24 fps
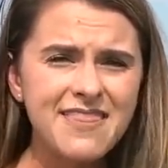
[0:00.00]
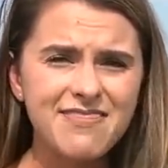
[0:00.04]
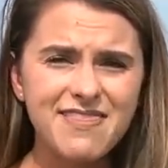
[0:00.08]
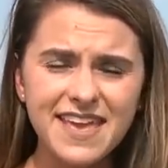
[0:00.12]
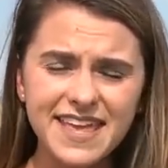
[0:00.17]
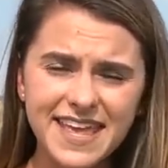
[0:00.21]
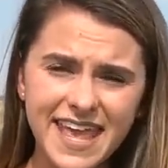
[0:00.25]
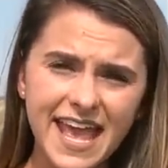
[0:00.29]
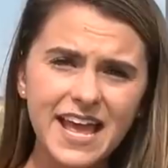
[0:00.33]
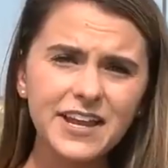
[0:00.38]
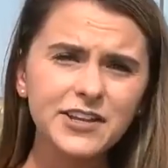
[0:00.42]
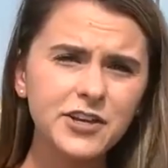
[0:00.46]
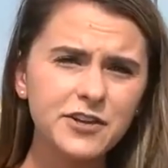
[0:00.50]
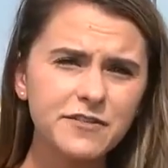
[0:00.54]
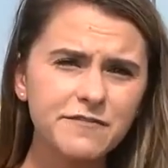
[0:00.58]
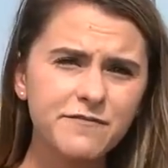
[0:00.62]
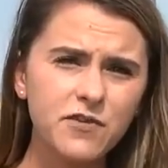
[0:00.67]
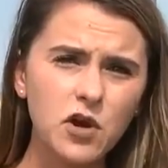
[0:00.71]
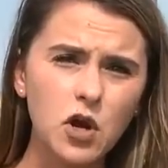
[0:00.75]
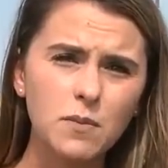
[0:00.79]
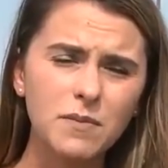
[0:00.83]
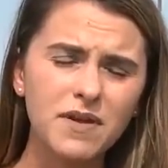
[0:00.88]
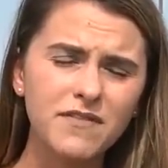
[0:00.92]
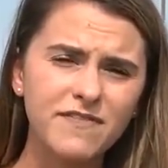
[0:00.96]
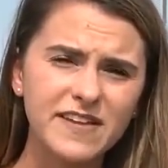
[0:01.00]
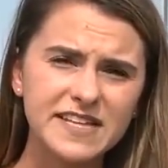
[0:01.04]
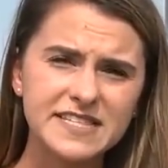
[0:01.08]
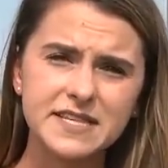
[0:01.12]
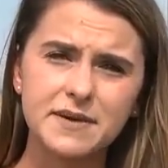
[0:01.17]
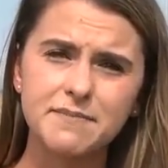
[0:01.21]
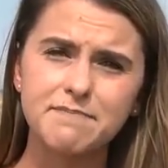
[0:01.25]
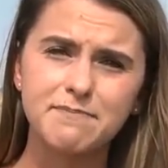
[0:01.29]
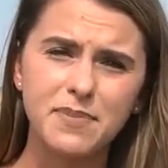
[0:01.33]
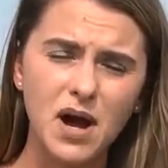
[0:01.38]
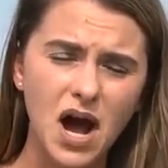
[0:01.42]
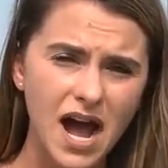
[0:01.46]
They can't confirm if
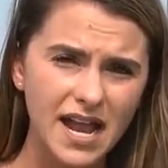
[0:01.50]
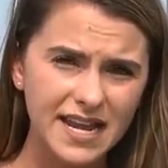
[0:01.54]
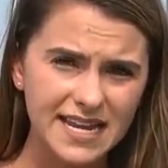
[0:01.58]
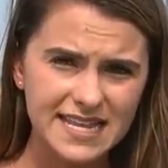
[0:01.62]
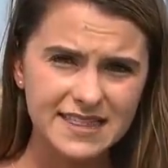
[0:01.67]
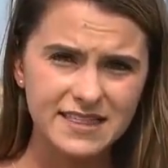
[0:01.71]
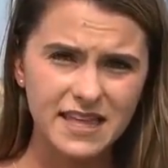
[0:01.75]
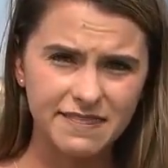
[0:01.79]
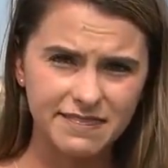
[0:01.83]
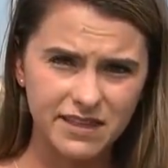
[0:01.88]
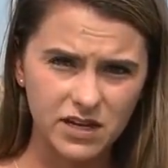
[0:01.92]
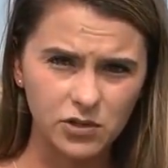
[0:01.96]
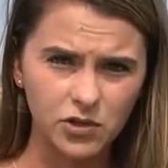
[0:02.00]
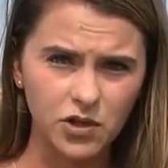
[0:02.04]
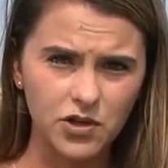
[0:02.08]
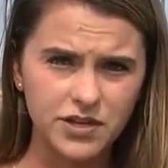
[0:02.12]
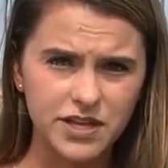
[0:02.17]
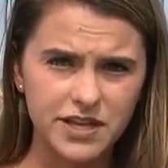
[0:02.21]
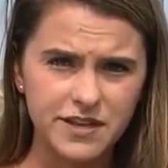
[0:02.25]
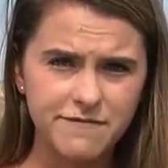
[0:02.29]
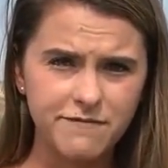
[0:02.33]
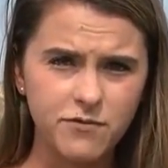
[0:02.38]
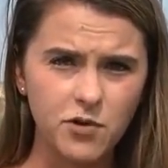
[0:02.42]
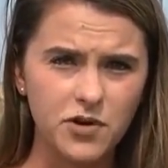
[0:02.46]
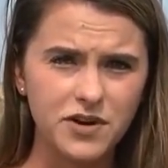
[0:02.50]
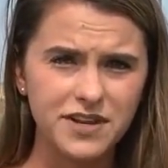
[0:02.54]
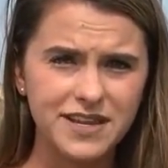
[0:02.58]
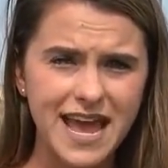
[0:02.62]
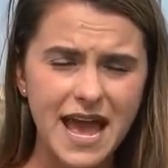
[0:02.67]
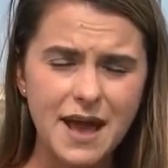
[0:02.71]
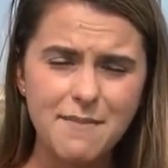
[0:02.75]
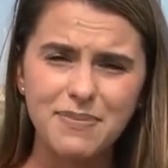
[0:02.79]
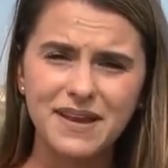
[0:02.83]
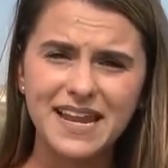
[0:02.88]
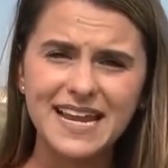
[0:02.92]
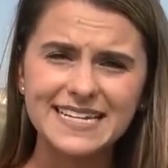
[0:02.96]
it's a body that they're looking for
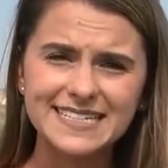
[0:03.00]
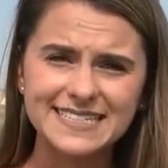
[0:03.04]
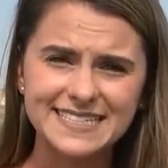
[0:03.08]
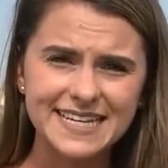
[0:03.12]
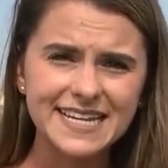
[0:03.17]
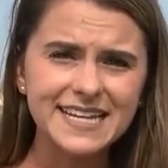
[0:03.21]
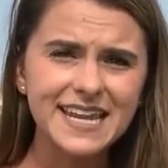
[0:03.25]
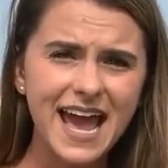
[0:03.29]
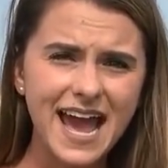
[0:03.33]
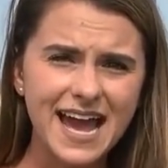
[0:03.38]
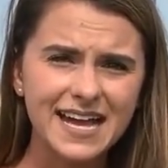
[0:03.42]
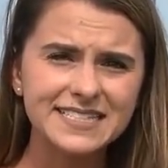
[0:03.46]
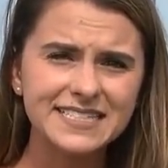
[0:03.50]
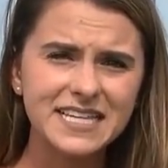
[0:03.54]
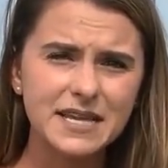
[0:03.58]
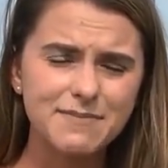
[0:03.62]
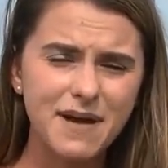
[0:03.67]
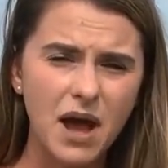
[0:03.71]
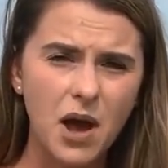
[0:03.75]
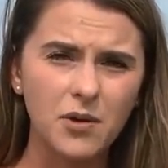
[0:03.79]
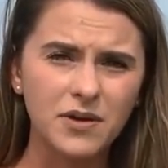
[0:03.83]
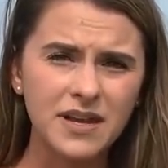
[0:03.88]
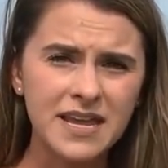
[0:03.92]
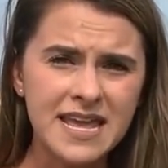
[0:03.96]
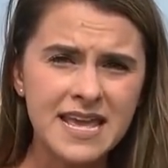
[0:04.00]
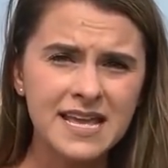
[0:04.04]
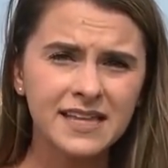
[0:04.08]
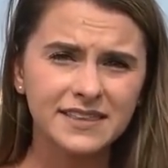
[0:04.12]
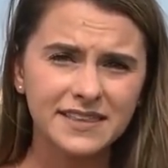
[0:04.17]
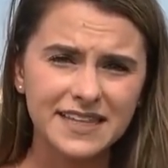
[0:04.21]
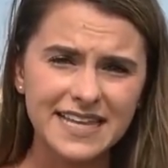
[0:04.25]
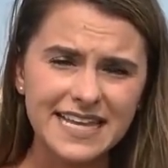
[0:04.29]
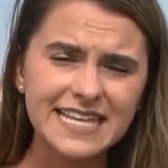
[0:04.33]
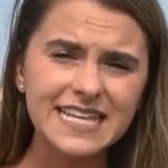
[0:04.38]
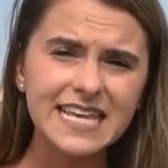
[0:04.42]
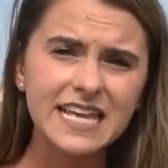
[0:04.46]
yet, but I did ask about
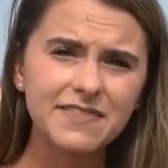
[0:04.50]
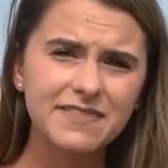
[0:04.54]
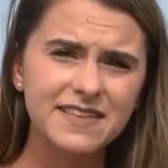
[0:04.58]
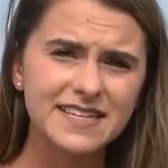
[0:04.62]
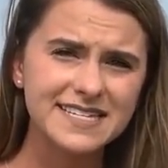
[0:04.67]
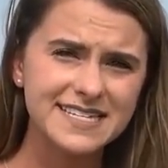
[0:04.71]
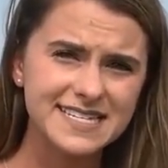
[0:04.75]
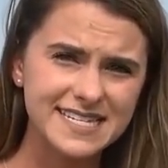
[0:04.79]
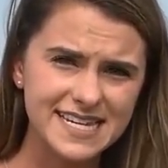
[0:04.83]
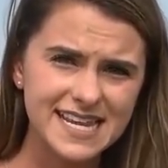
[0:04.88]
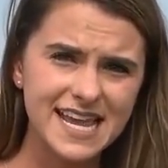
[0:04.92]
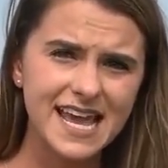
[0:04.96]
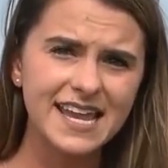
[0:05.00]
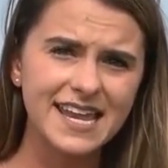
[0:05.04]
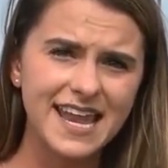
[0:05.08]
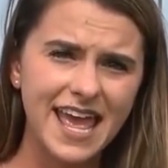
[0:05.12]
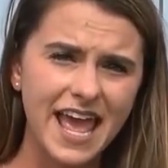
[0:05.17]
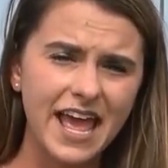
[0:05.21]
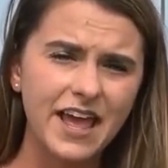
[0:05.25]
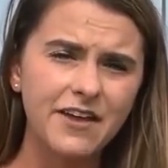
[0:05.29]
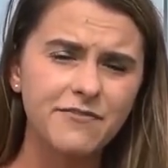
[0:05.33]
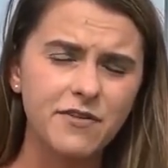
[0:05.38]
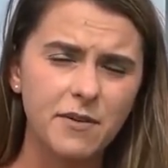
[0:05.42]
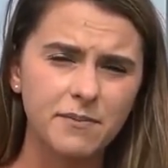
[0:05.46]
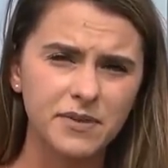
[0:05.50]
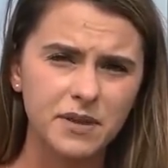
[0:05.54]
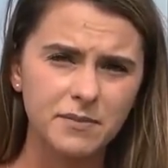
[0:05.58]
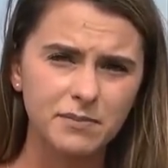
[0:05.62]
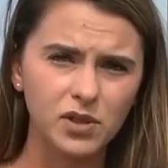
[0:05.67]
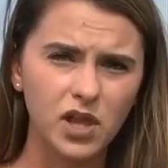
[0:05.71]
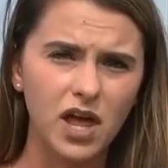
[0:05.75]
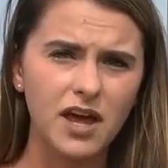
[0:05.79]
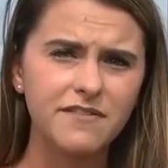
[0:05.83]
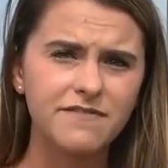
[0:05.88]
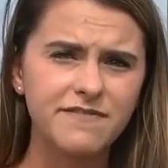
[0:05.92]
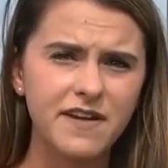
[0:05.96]
linking the DNA from the
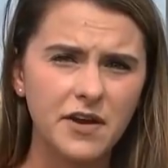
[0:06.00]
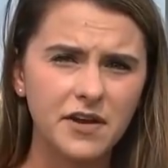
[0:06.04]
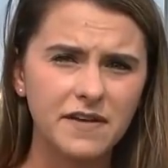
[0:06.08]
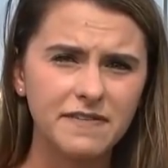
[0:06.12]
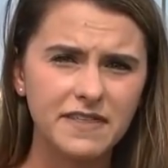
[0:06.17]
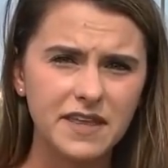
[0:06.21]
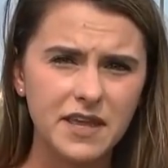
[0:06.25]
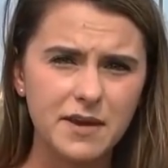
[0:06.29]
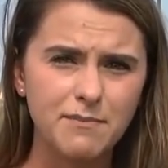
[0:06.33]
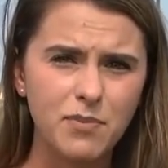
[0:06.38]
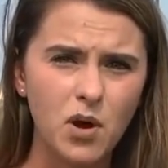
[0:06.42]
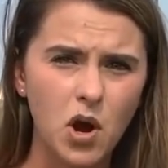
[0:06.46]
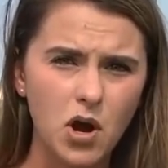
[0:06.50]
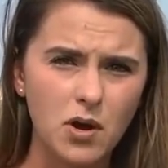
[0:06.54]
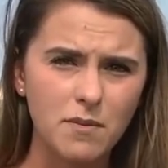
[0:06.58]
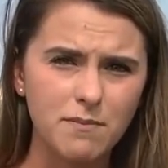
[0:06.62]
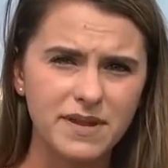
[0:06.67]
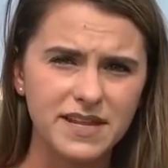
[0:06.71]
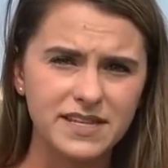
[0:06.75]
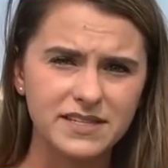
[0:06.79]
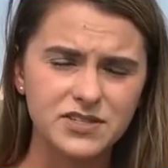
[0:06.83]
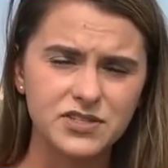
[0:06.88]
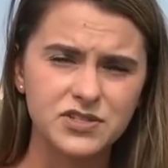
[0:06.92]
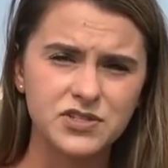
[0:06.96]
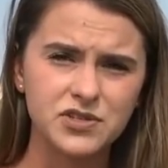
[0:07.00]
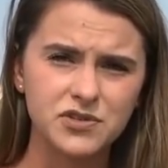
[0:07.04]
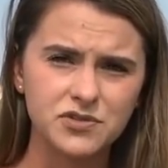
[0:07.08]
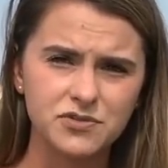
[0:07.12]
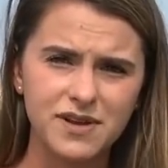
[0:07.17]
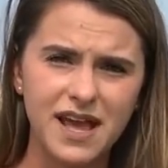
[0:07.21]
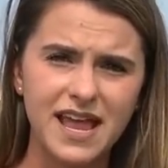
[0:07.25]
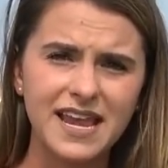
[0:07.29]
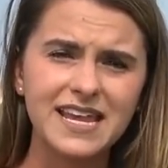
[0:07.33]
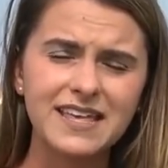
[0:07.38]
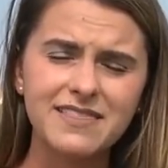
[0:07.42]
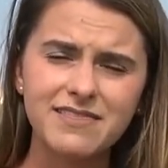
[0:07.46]
blood found at the apartments
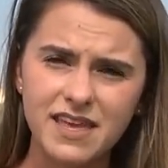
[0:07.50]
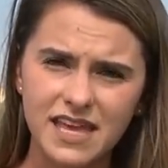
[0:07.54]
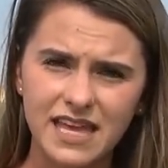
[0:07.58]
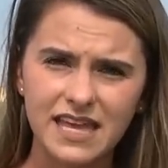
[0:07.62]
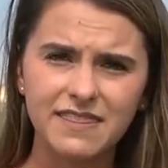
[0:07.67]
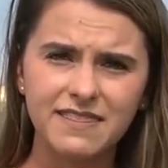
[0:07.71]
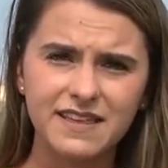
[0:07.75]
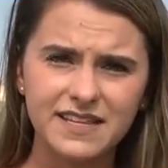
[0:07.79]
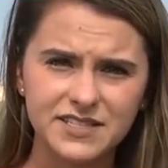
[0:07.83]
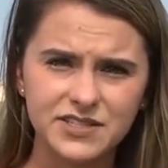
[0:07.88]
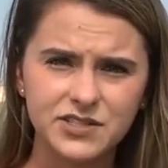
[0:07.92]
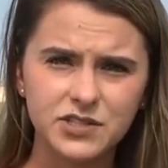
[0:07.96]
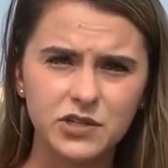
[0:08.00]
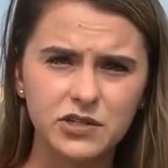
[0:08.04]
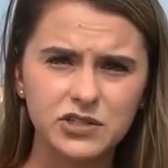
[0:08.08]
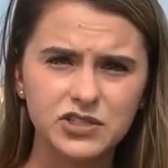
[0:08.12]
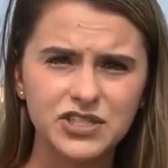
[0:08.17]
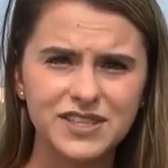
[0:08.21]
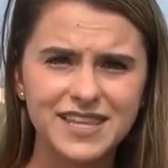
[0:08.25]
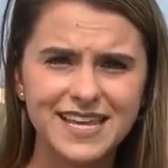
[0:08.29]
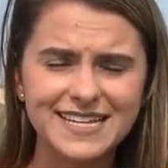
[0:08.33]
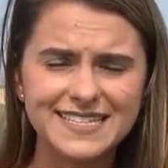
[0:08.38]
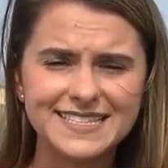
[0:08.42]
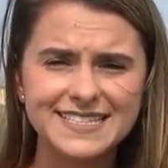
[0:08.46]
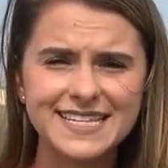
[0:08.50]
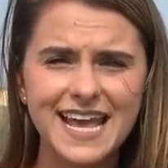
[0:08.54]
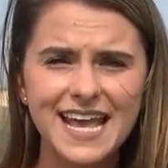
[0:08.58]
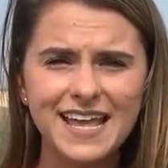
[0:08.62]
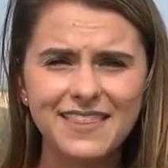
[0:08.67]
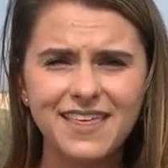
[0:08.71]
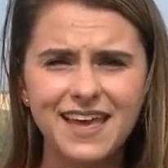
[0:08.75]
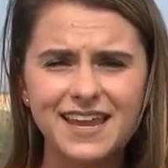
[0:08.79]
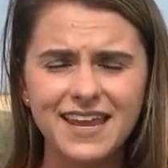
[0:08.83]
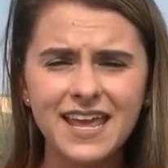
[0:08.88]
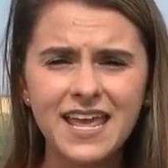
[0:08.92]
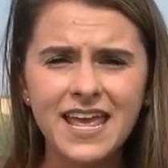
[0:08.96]
to anything in this search, and they
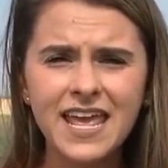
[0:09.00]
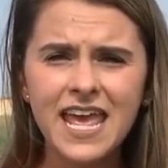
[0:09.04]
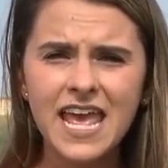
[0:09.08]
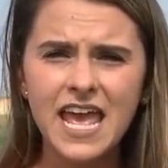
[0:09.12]
say that